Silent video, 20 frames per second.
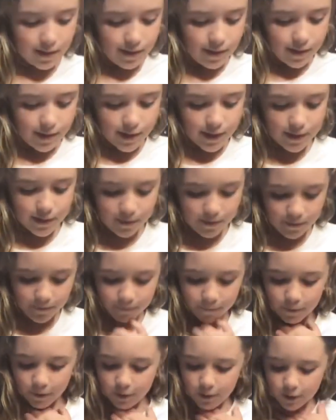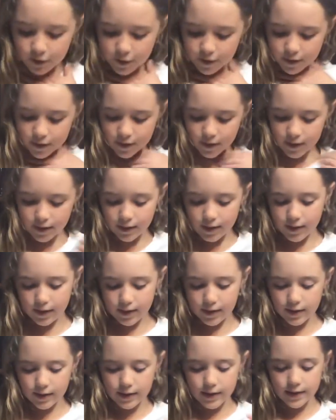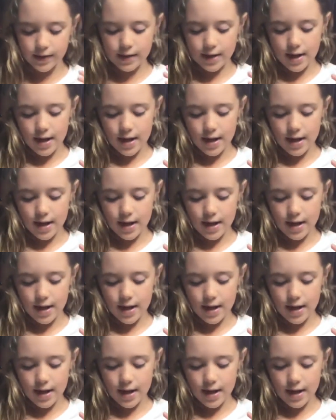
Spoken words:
So first it is